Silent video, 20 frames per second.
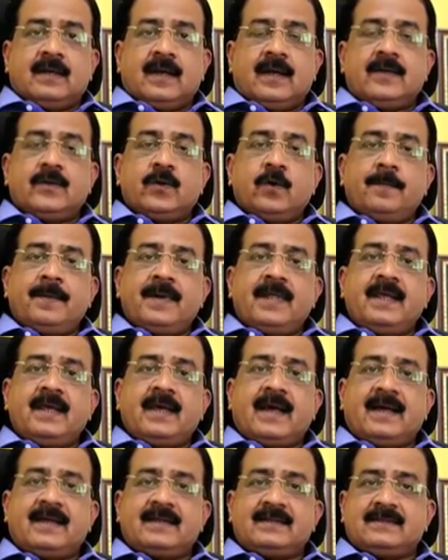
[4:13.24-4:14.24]
And nobody
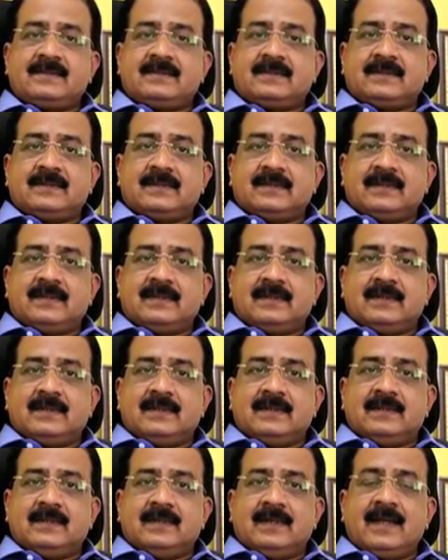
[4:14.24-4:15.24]
has
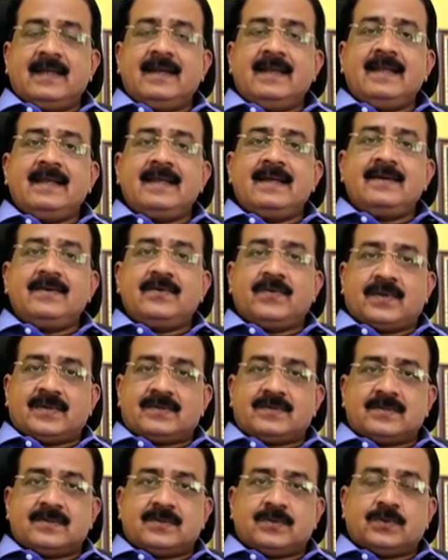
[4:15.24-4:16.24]
any
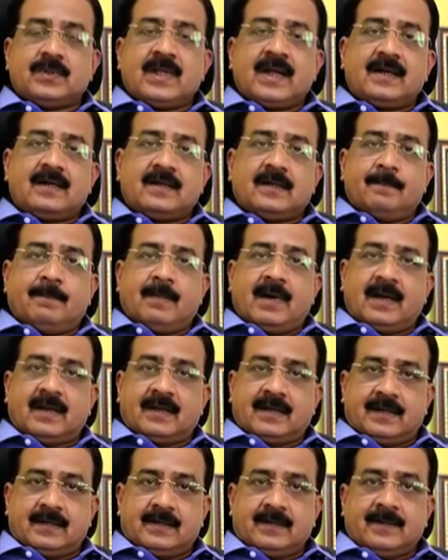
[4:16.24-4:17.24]
interest to that
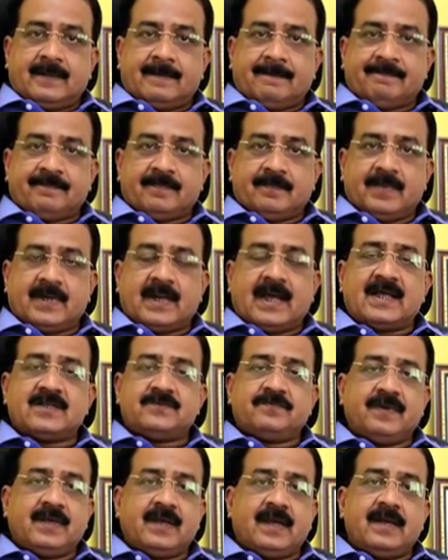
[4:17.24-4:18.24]
market. But
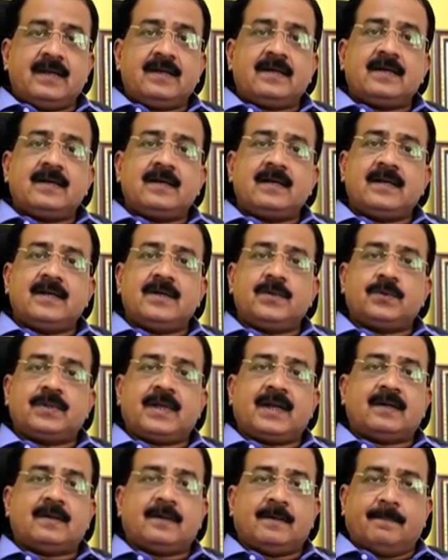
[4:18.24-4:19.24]
as we entered into
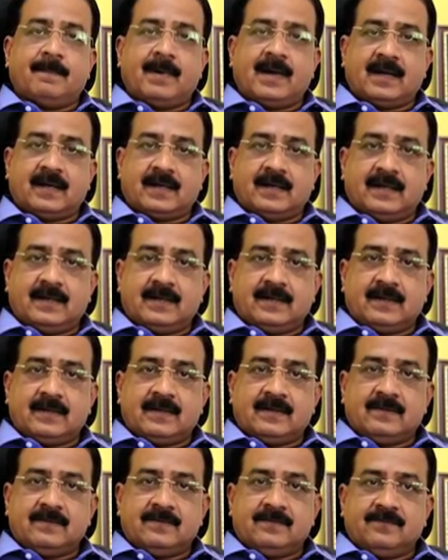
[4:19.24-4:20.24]
that market,
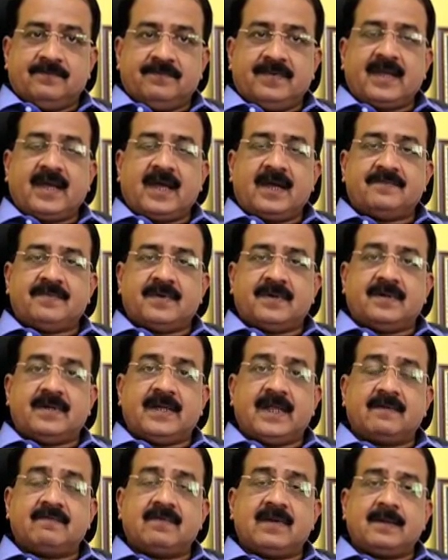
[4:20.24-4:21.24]
we
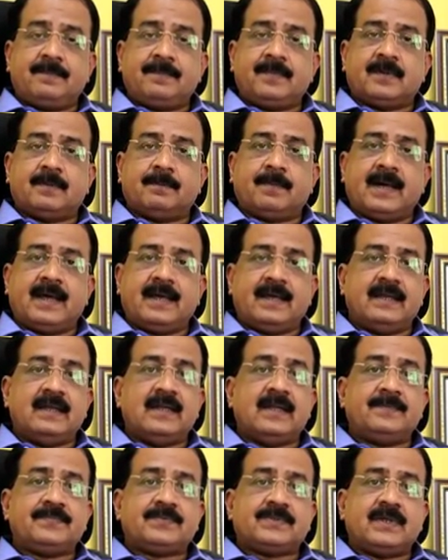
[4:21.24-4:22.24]
have developed by
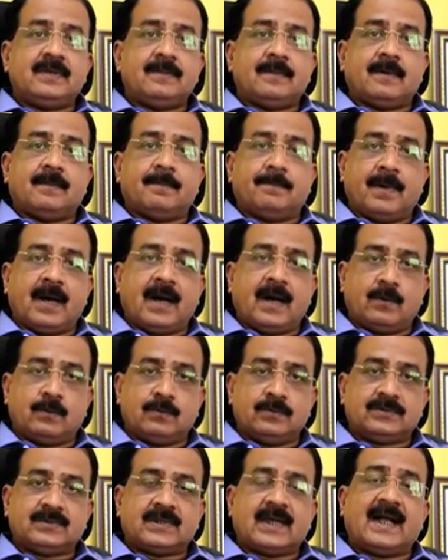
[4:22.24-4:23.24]
leaps and
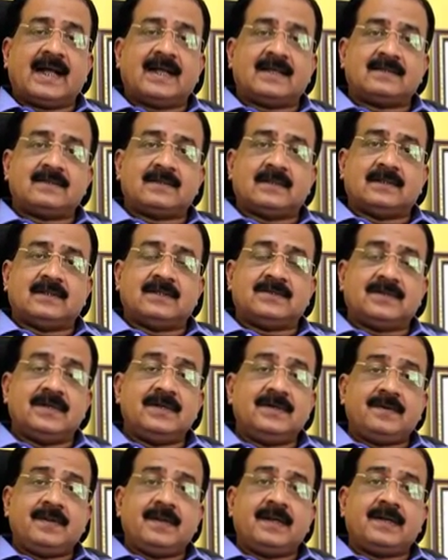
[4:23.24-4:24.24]
bounds as the
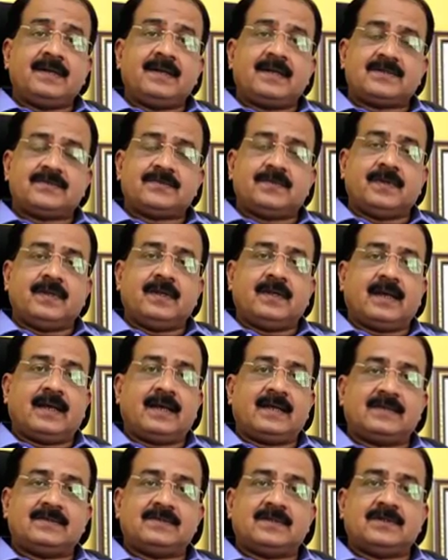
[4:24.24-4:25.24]
sintering industry
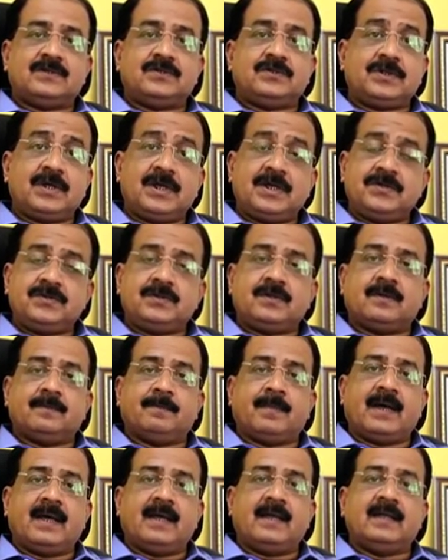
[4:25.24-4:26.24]
has
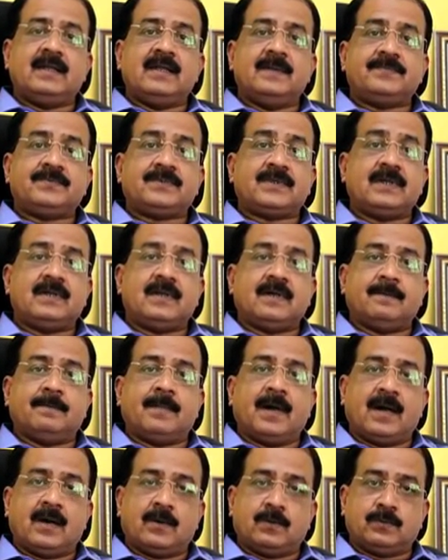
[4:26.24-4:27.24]
changed by leaps and
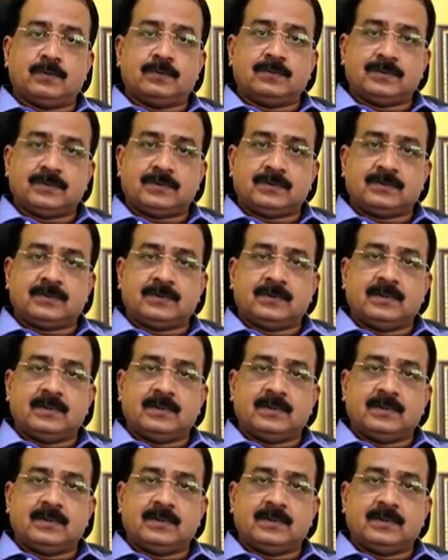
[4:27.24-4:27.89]
bounds.